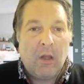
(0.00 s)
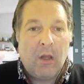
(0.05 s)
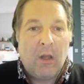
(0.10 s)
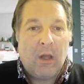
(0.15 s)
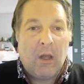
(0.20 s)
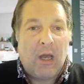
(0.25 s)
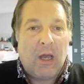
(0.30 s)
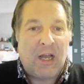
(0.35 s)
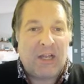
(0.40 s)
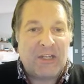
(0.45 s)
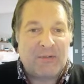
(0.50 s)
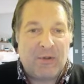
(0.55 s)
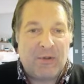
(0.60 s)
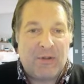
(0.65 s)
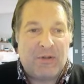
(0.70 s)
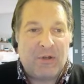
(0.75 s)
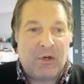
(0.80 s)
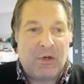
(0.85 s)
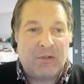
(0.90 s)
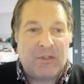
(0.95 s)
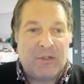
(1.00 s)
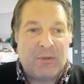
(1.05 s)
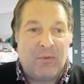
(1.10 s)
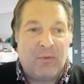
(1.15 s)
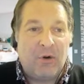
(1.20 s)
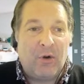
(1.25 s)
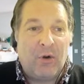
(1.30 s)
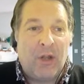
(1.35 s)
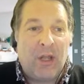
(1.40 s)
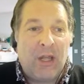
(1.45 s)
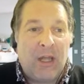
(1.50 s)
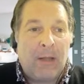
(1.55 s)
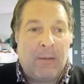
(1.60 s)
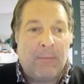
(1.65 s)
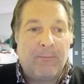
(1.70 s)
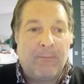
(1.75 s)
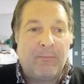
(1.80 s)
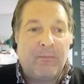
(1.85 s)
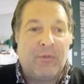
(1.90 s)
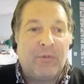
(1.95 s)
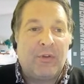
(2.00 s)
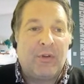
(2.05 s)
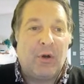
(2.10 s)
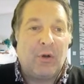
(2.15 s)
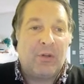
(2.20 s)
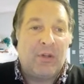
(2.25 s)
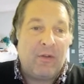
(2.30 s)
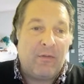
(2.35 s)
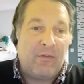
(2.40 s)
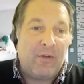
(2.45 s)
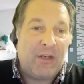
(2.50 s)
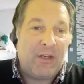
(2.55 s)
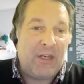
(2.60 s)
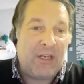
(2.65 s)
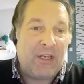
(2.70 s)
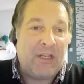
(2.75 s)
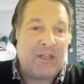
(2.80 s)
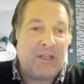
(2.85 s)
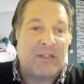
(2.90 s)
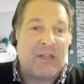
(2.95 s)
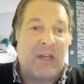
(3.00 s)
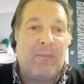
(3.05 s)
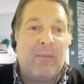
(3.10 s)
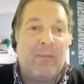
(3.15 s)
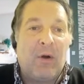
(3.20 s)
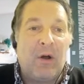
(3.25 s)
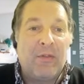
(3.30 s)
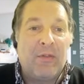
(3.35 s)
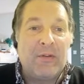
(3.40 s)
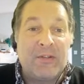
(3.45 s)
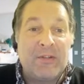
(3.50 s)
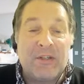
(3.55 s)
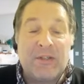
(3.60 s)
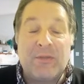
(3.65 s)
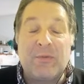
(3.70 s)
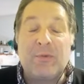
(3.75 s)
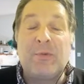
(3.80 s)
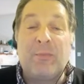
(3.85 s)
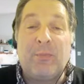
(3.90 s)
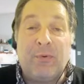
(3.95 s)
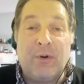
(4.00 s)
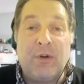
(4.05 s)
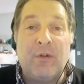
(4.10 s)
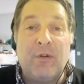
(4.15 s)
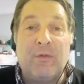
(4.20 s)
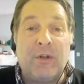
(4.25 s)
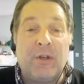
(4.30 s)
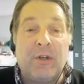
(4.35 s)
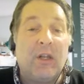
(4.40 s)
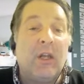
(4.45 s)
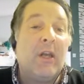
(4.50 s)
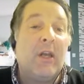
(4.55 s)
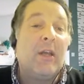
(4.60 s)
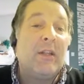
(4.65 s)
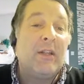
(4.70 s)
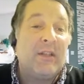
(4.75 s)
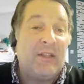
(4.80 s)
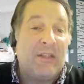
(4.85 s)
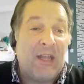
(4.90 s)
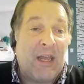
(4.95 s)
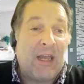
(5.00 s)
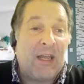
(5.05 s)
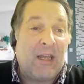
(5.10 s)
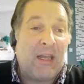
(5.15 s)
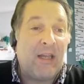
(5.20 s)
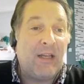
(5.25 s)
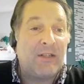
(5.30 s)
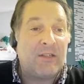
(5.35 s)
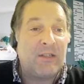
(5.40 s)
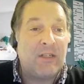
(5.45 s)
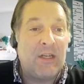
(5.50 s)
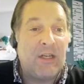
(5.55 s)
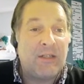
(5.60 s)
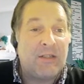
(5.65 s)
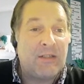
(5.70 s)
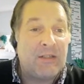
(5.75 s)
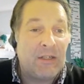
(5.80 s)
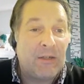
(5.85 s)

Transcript: As with Dr. Broca, Dr. Vernickis' hypothesis was proven decades later.